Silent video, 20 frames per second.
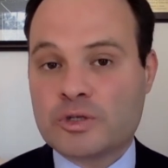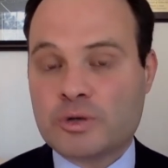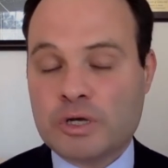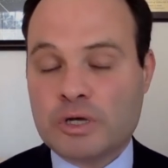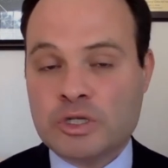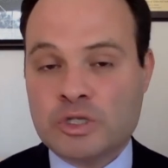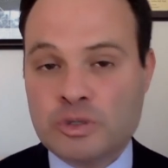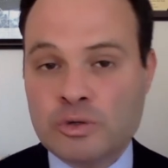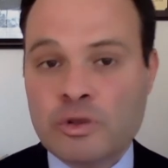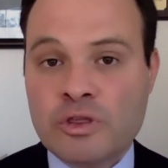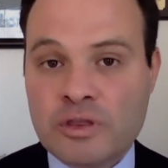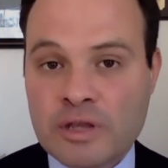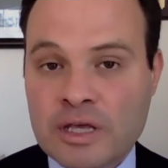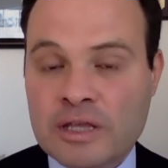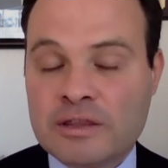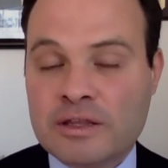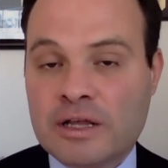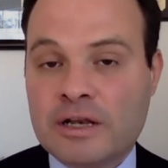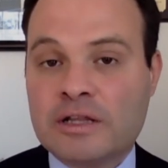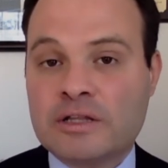So I do
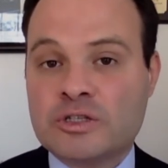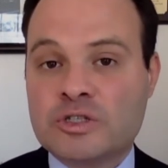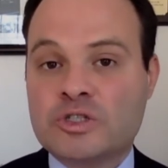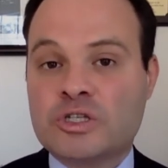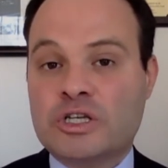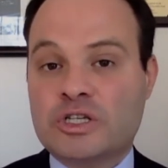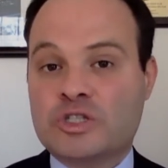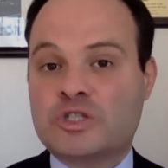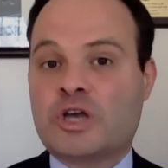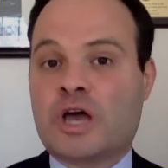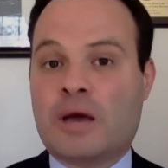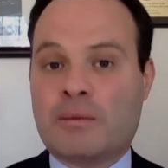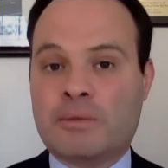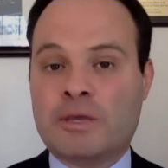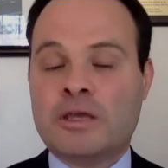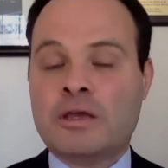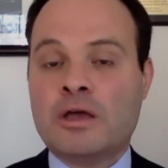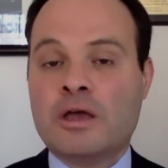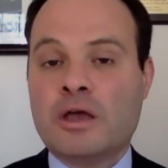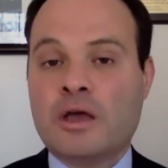think that it's it's
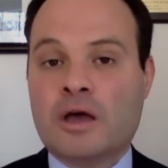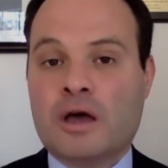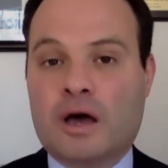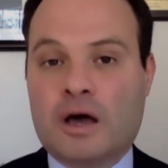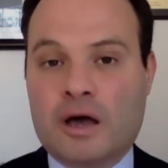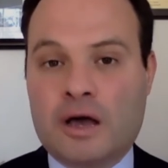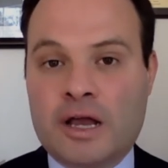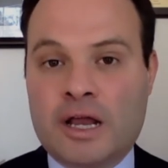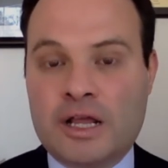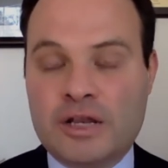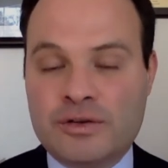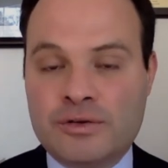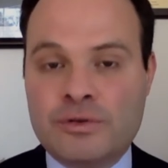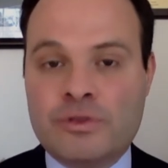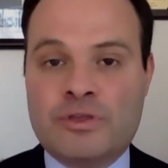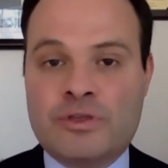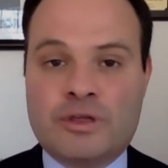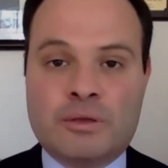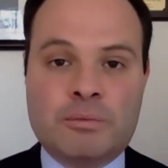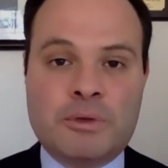coming, uh, and I do
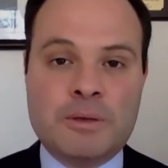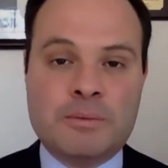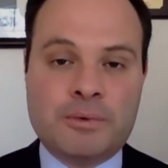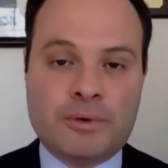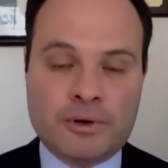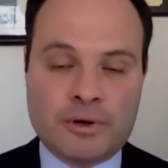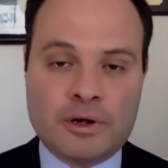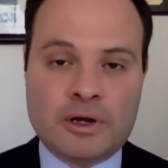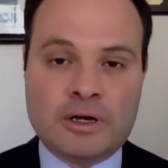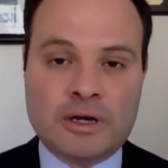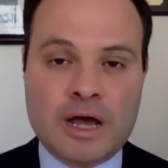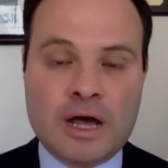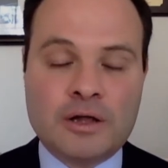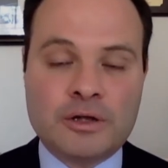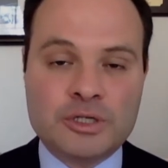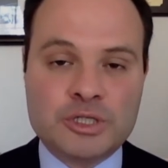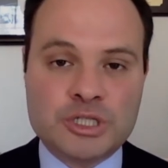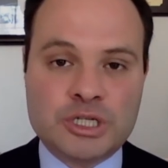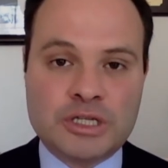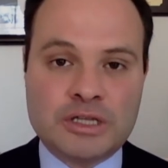think people are
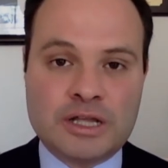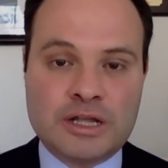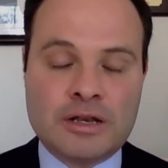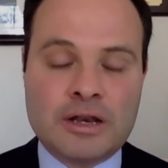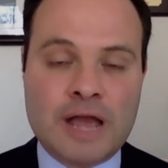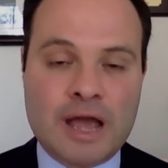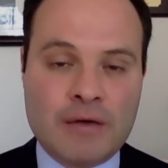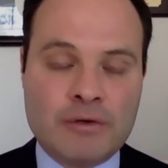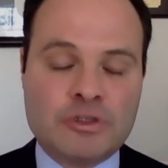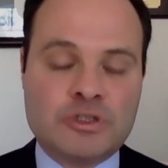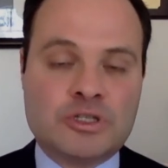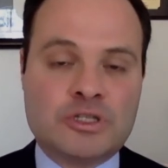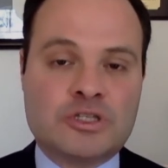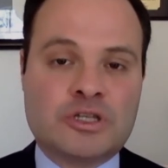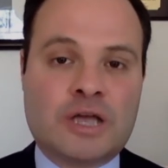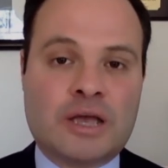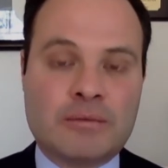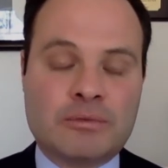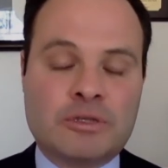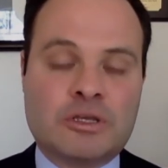acknowledging that now is the
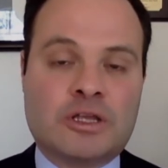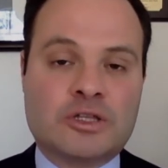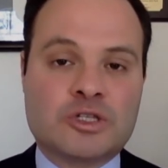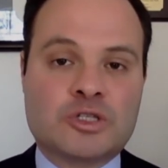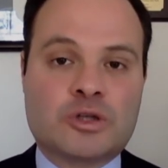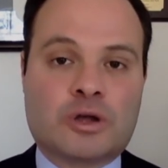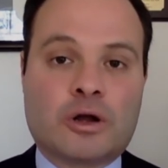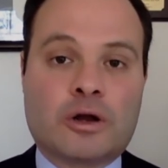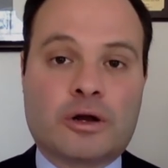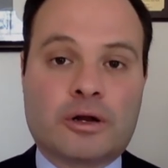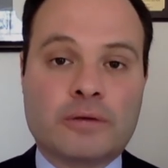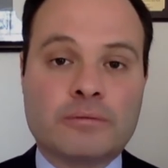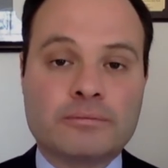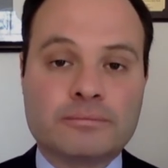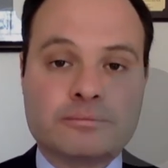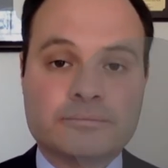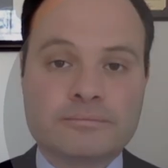time to get started.